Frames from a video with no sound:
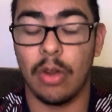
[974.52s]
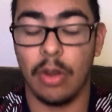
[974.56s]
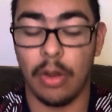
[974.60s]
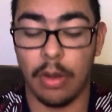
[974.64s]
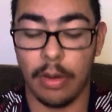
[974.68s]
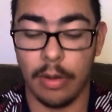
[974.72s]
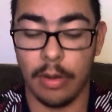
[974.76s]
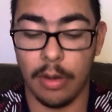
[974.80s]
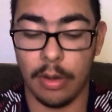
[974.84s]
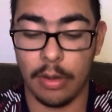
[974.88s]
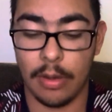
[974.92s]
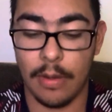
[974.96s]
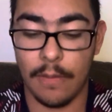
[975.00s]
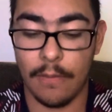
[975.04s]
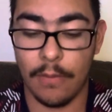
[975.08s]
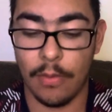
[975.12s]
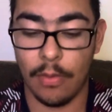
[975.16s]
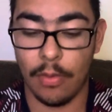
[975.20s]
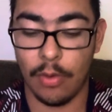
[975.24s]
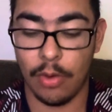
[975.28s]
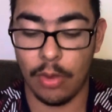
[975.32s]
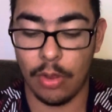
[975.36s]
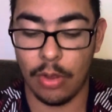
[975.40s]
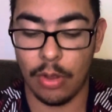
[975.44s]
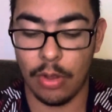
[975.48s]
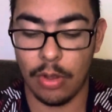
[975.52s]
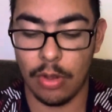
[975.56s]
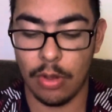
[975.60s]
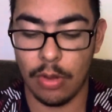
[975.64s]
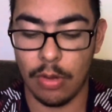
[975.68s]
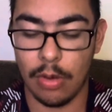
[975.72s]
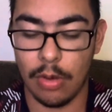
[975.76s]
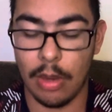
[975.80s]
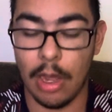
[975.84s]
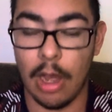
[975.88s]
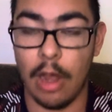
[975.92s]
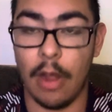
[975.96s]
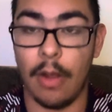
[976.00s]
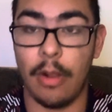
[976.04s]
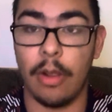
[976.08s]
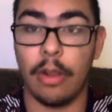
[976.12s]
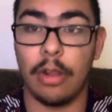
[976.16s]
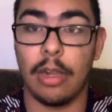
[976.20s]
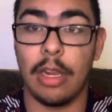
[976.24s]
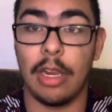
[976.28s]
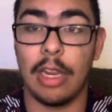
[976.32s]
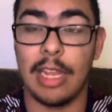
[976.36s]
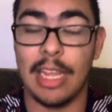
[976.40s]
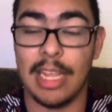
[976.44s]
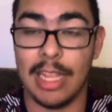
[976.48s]
looking forward to you.
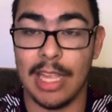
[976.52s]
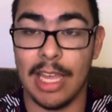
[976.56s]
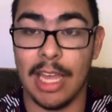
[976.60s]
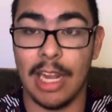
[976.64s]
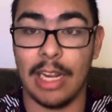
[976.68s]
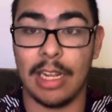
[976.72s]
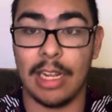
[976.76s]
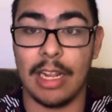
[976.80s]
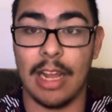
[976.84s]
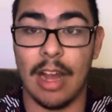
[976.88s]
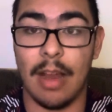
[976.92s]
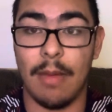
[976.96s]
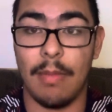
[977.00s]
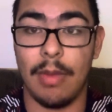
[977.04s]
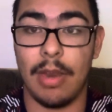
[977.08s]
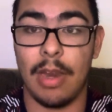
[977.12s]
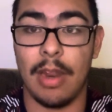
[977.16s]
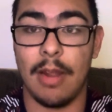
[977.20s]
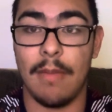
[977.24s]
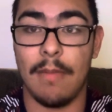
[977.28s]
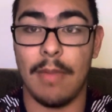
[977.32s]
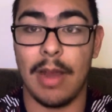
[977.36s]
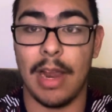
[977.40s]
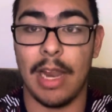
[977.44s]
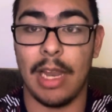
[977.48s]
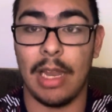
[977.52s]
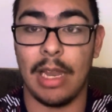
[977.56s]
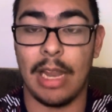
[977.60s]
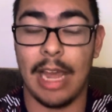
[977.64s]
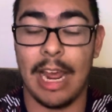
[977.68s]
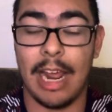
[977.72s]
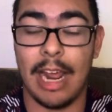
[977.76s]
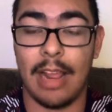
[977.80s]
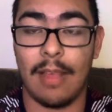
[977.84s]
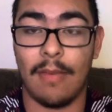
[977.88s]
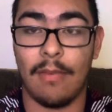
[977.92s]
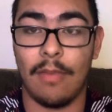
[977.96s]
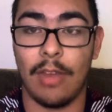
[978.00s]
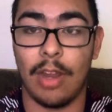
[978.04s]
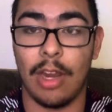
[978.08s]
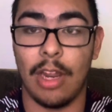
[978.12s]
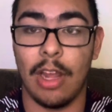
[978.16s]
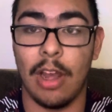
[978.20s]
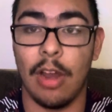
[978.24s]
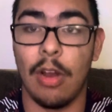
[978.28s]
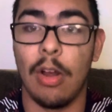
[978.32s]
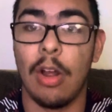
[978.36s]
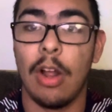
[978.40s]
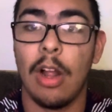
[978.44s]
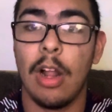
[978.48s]
He did comment in my last
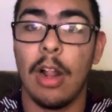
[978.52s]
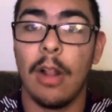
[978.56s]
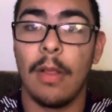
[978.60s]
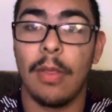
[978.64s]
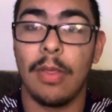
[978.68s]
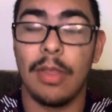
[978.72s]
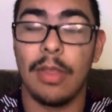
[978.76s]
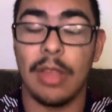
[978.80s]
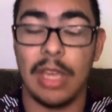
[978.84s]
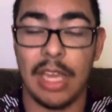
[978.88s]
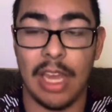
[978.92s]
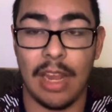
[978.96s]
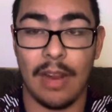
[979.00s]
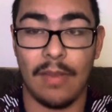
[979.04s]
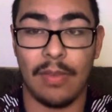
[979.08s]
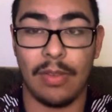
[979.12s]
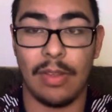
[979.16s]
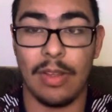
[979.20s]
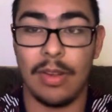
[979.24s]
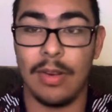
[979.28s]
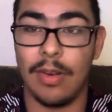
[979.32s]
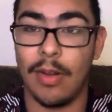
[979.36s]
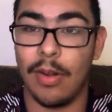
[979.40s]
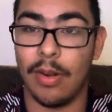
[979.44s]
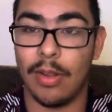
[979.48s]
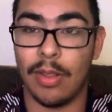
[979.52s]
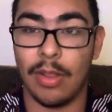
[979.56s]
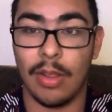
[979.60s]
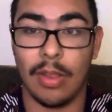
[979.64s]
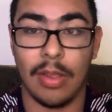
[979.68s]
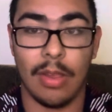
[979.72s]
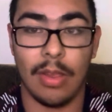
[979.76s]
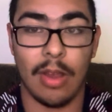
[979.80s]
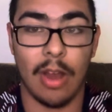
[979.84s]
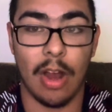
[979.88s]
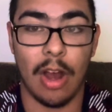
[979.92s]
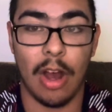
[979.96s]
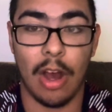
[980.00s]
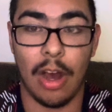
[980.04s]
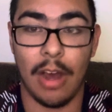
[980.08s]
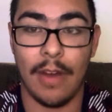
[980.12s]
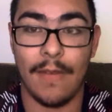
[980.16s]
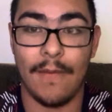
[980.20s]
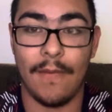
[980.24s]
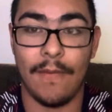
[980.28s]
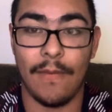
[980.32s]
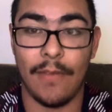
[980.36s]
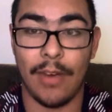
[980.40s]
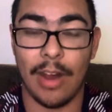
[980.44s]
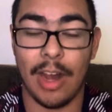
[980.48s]
video. The NFC North is
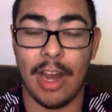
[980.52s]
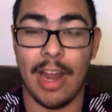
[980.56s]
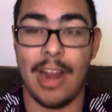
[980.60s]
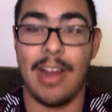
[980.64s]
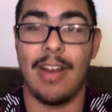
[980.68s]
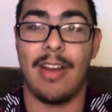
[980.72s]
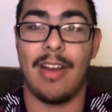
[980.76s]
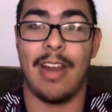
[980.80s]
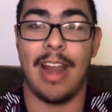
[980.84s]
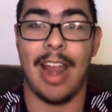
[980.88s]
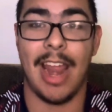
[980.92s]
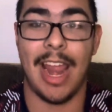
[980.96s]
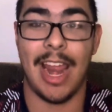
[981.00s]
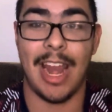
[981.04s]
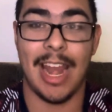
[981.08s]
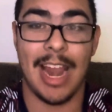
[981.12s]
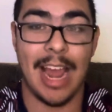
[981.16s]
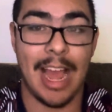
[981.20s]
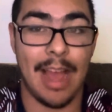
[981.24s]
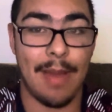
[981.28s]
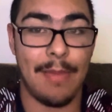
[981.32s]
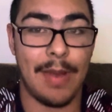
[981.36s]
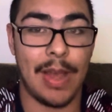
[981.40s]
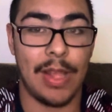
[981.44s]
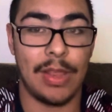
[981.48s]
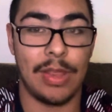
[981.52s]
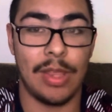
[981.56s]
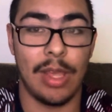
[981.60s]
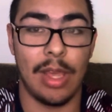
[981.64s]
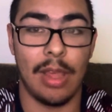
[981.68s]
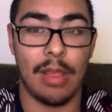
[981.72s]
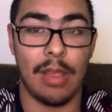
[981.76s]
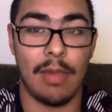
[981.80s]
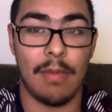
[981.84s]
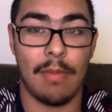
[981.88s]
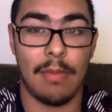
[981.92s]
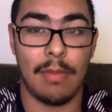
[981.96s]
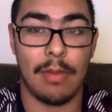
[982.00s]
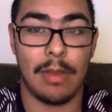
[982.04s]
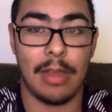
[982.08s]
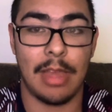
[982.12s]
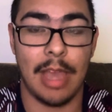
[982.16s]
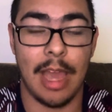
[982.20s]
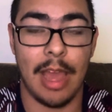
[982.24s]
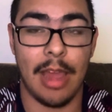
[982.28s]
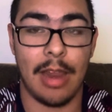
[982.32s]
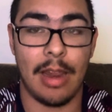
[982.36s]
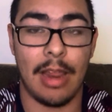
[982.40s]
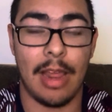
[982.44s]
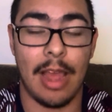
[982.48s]
on fire. And how about this,
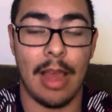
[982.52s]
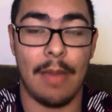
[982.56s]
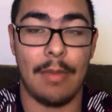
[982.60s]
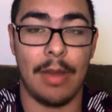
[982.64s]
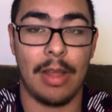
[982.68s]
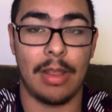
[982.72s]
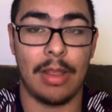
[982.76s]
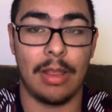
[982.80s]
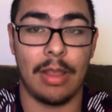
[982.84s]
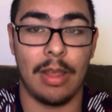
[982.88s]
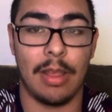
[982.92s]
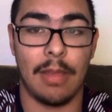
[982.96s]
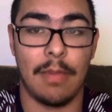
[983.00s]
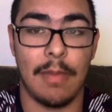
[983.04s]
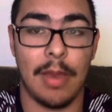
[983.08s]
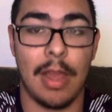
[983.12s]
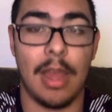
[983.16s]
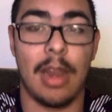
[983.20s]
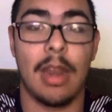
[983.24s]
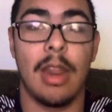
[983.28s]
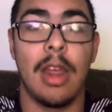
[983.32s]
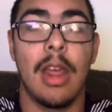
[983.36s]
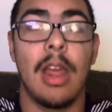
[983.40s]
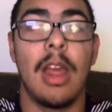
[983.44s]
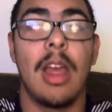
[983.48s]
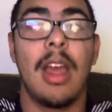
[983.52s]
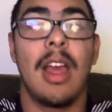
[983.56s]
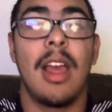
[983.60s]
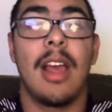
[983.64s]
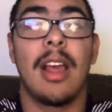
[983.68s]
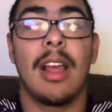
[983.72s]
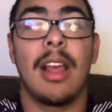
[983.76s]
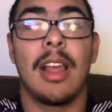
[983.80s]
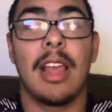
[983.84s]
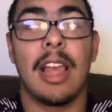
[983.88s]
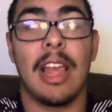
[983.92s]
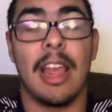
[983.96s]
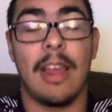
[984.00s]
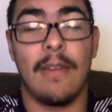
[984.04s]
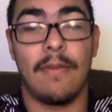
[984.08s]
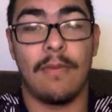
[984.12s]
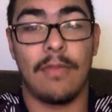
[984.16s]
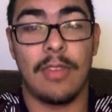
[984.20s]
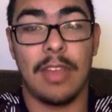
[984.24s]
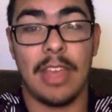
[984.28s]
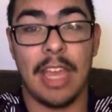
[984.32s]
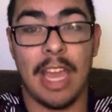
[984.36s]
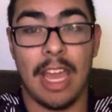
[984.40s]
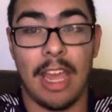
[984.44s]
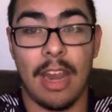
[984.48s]
How about this, man? If
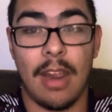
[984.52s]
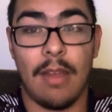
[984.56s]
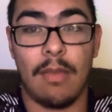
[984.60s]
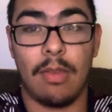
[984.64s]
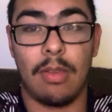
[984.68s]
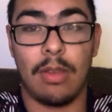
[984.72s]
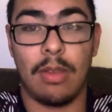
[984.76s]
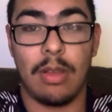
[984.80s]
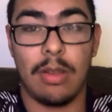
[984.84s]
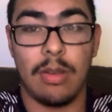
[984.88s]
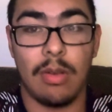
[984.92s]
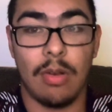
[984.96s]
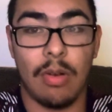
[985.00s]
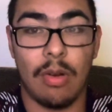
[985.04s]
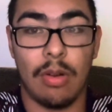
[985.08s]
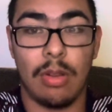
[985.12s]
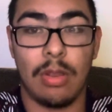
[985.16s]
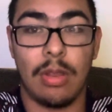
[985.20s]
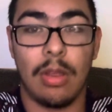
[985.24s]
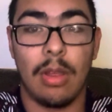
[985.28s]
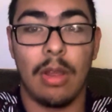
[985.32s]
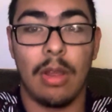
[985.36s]
the NFC North,